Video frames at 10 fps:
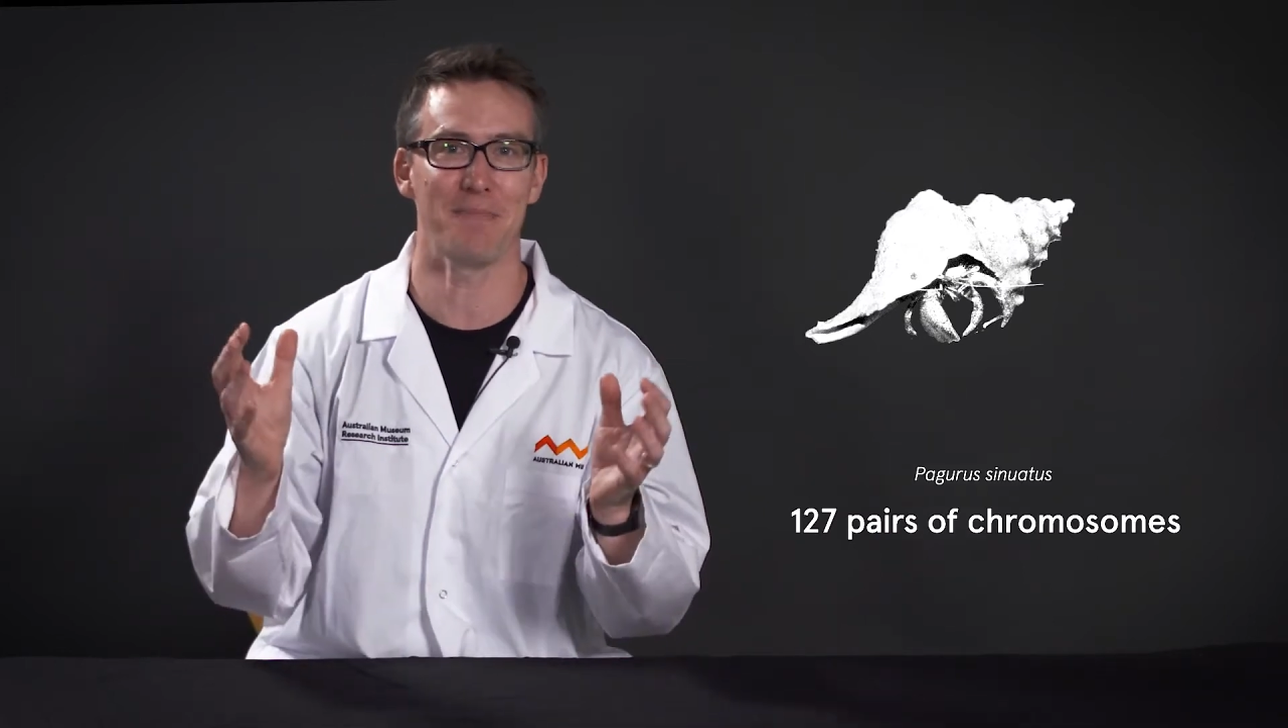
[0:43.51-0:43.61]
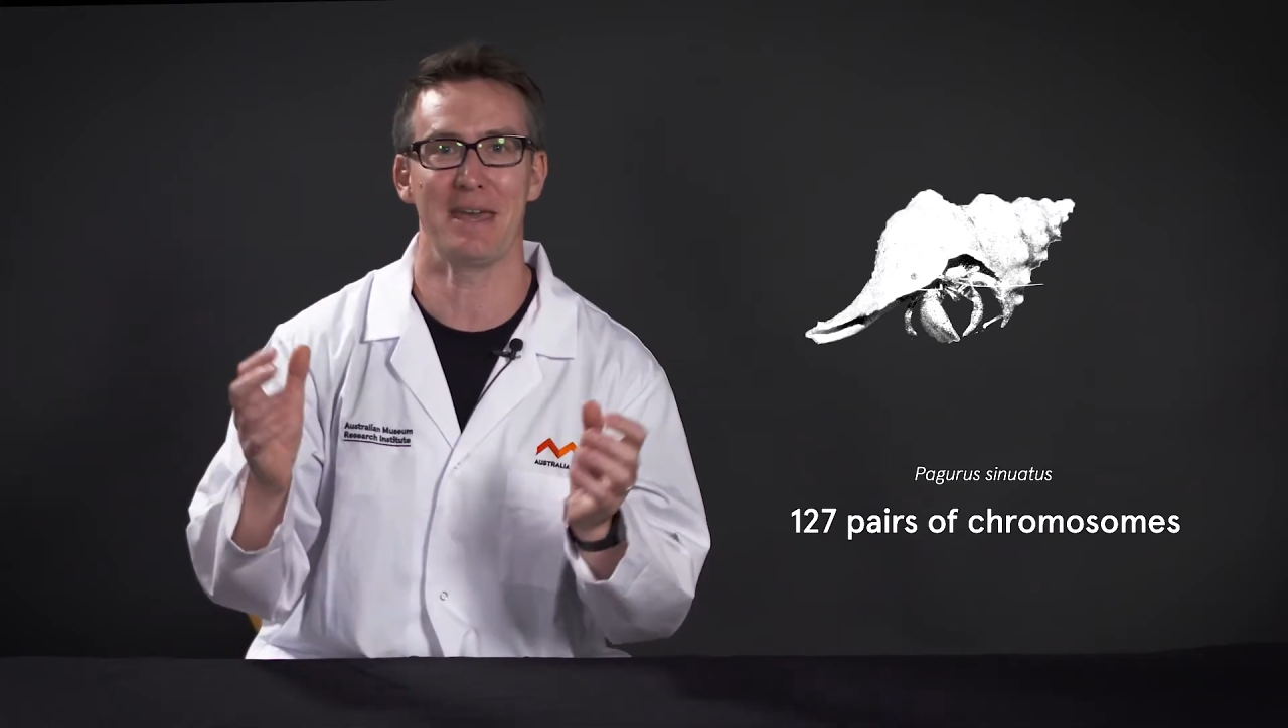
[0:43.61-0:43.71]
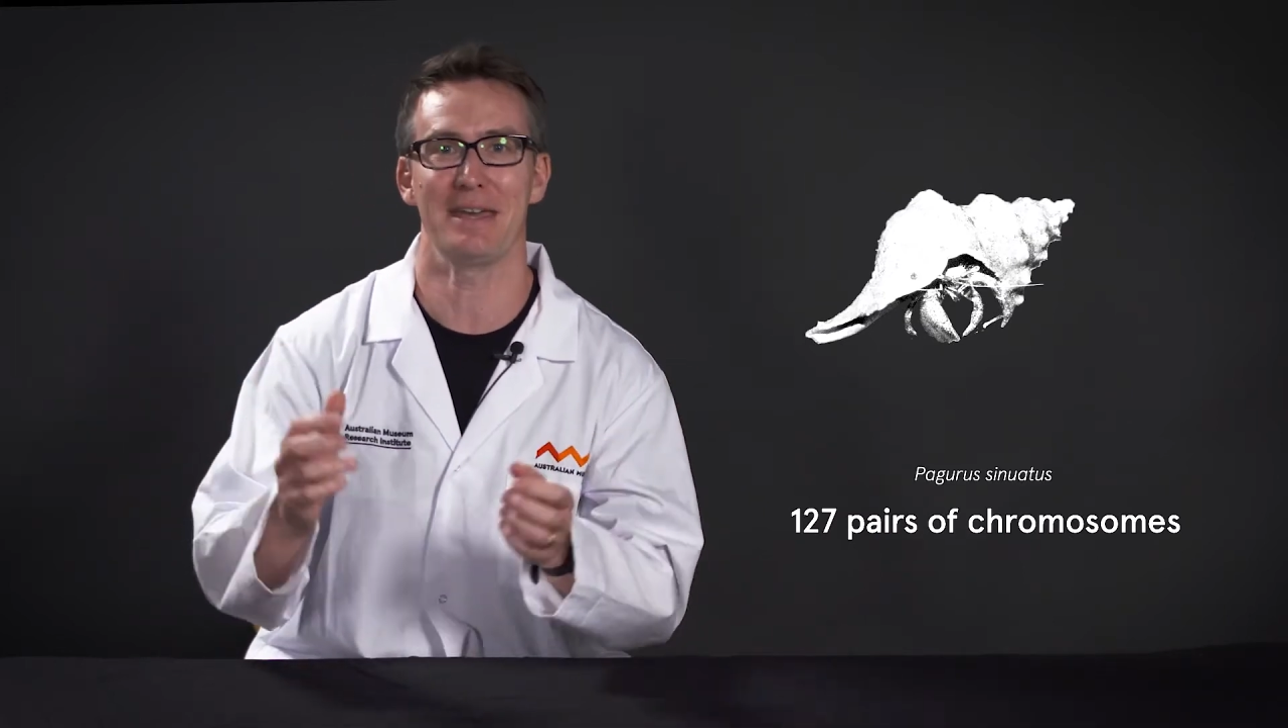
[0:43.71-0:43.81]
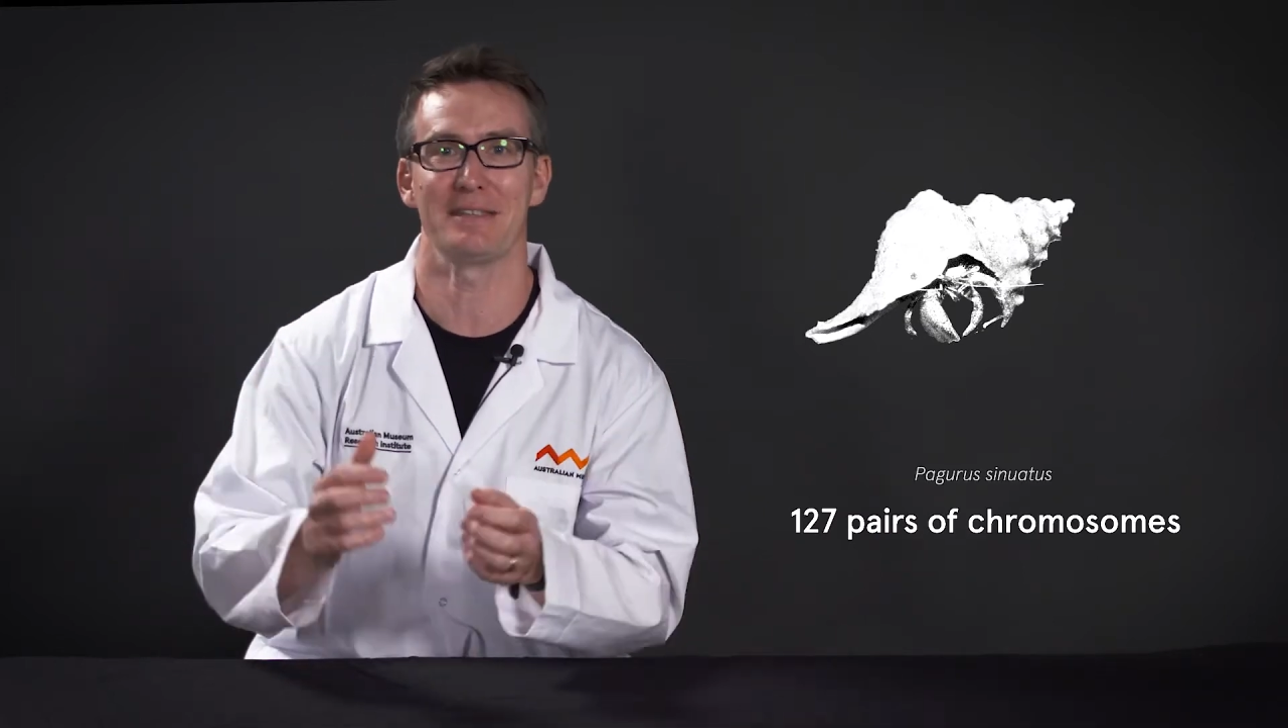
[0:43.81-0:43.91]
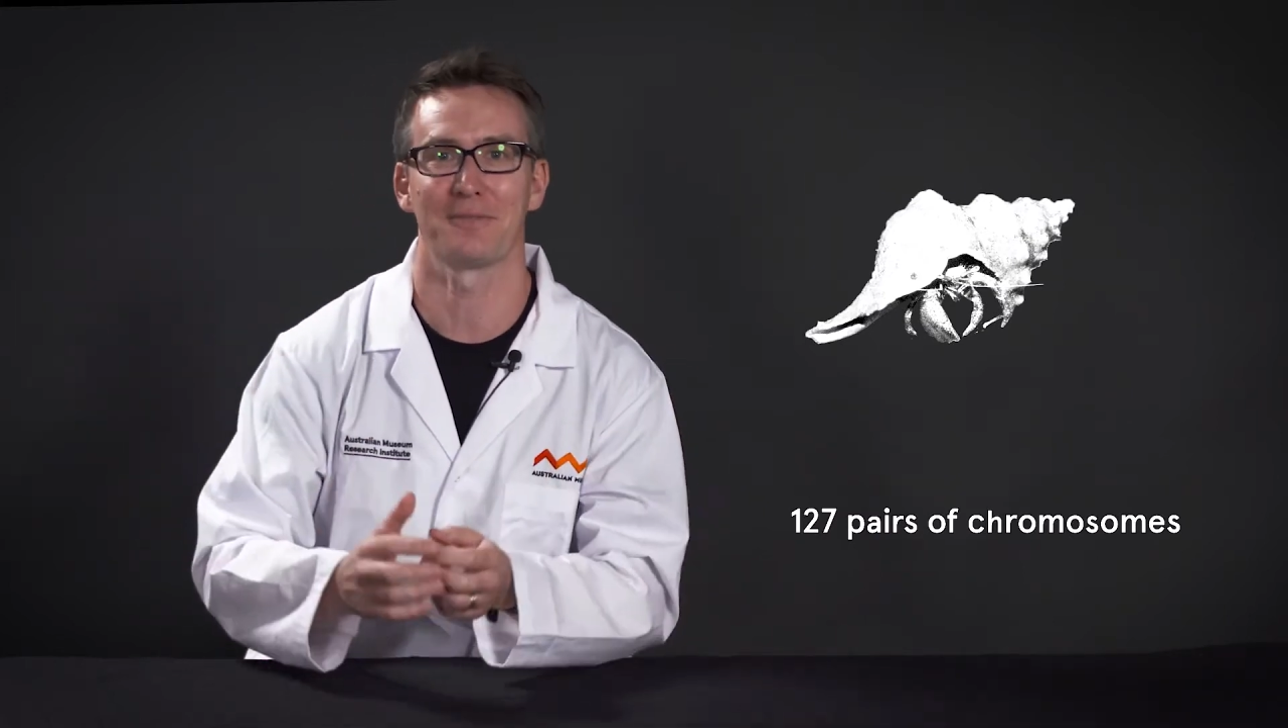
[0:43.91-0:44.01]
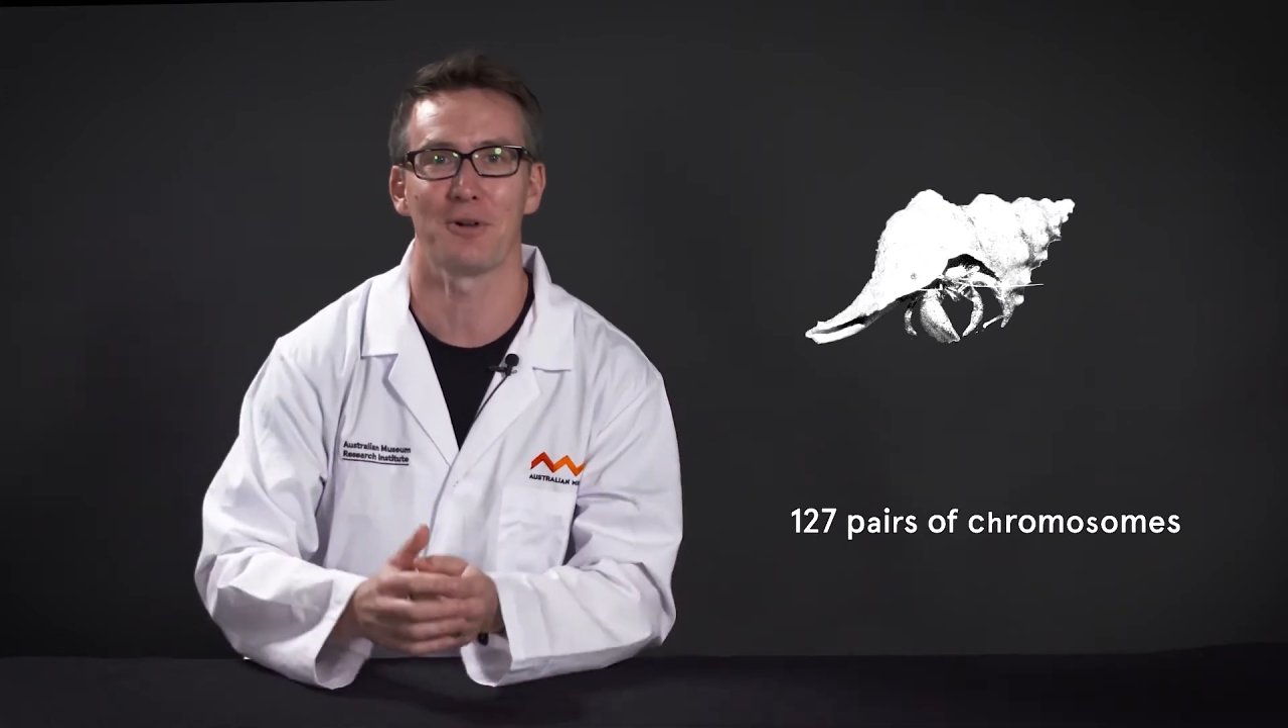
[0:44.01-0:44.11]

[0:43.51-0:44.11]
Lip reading: pairs of